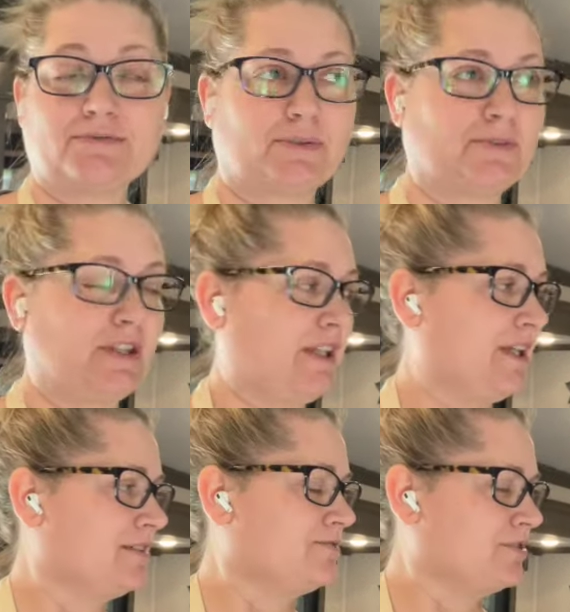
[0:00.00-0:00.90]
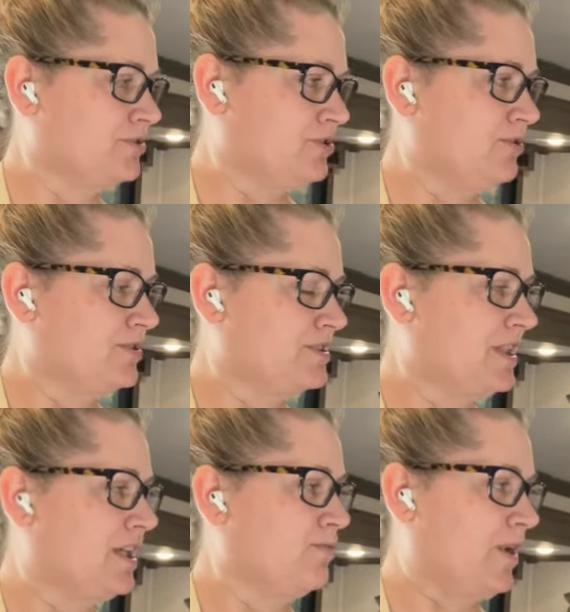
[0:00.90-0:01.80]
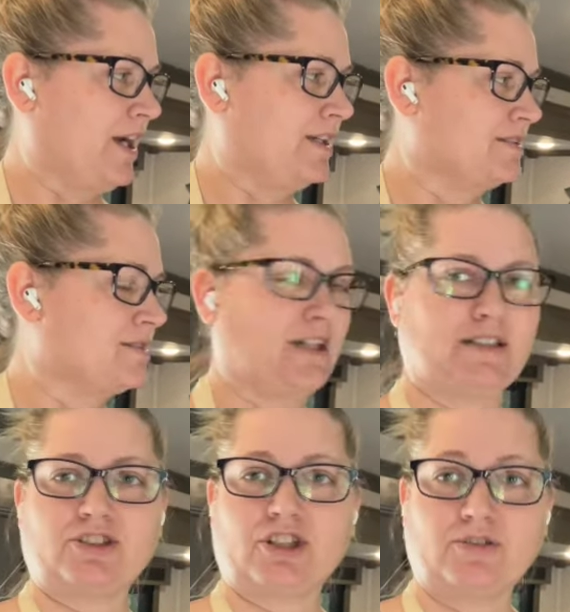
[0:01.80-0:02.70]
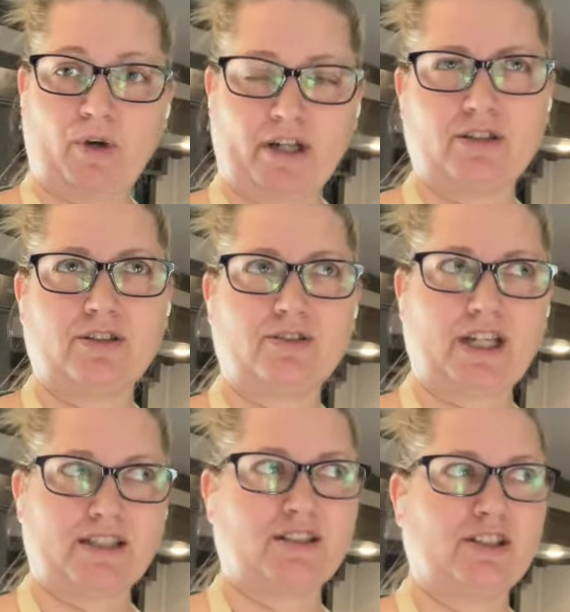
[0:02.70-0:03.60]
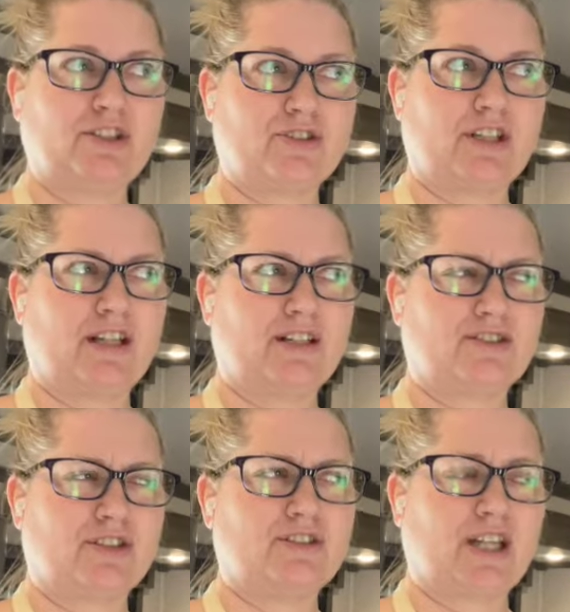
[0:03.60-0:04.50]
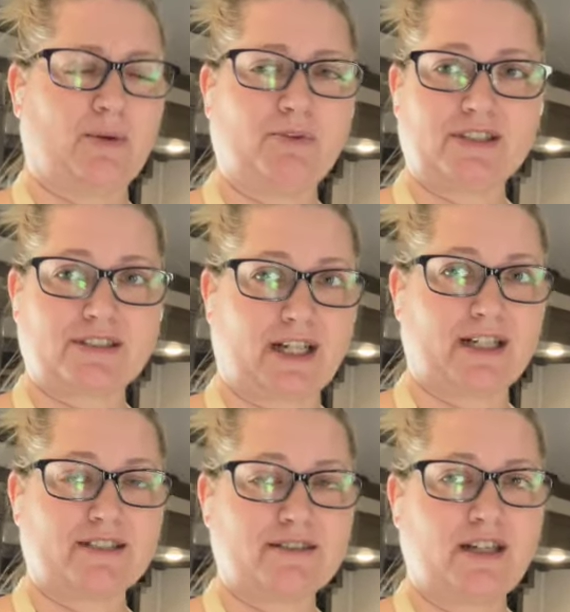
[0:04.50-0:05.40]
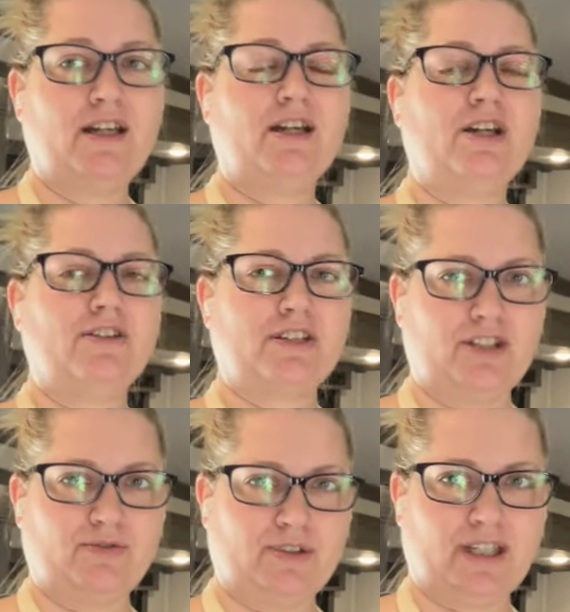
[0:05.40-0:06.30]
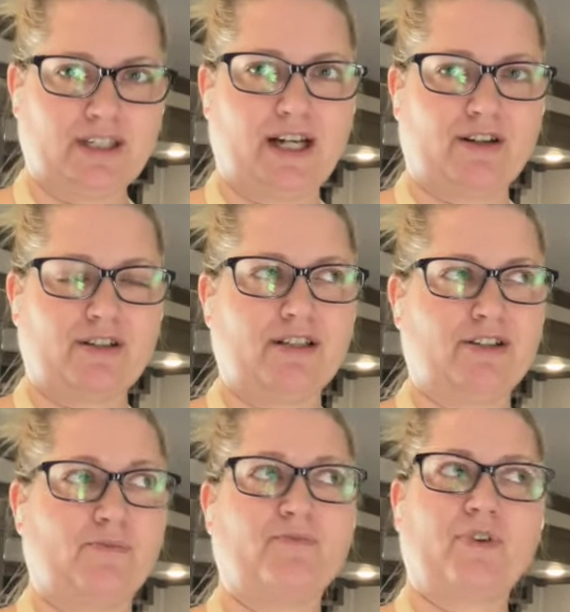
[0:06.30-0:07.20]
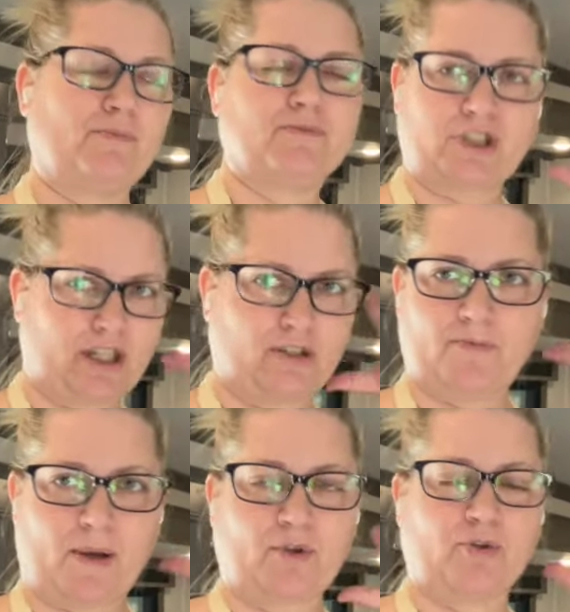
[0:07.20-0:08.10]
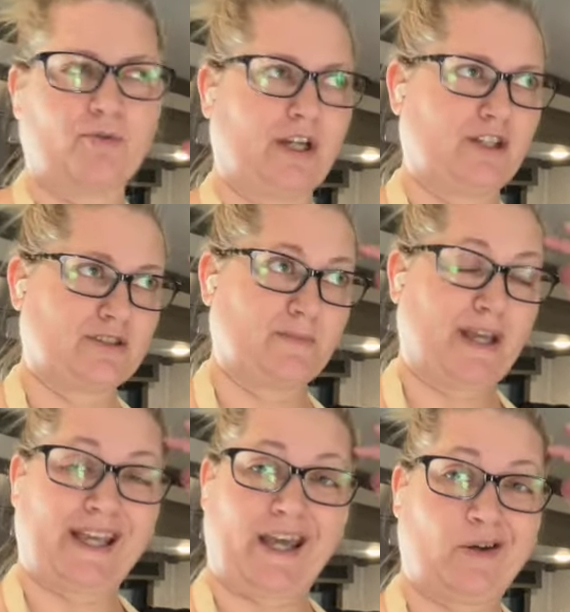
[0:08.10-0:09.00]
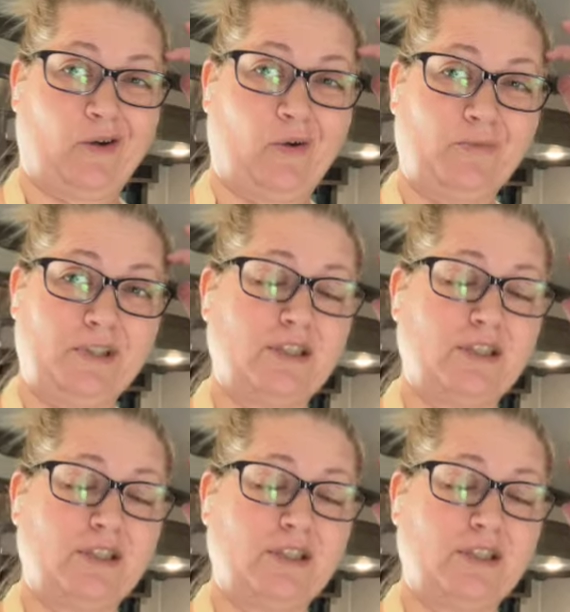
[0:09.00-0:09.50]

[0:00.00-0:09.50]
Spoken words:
I'm going to let it do its thing, rise. It should double its size. Then you knead it out a little. I'm trying to remember when I used to bake at home.